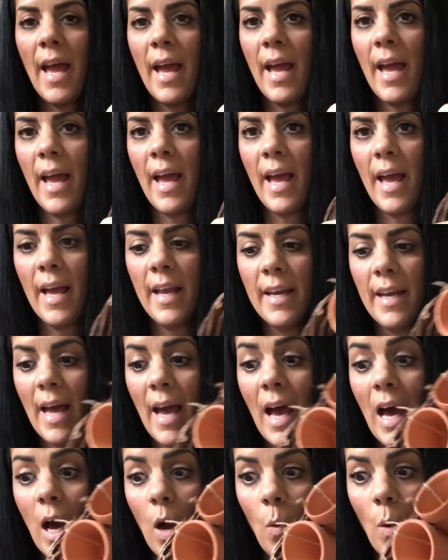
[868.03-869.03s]
and
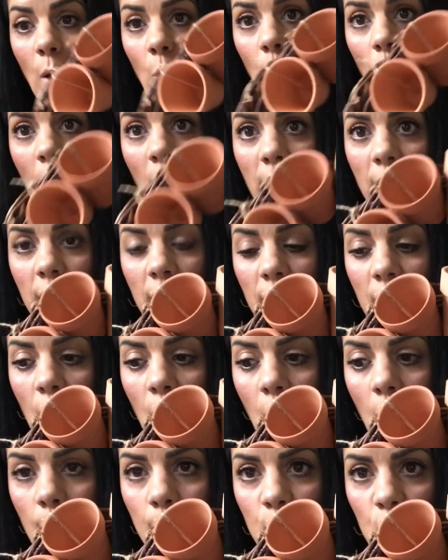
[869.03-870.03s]
how I want it
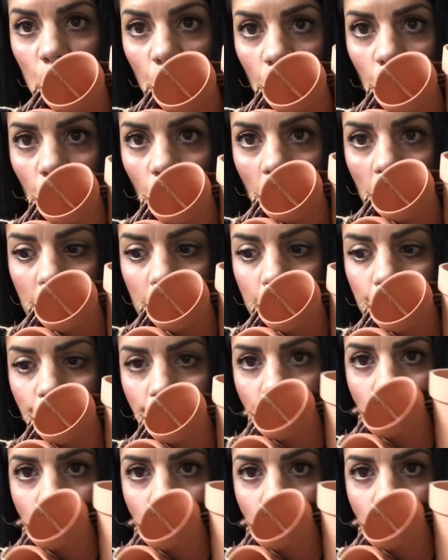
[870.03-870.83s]
to look.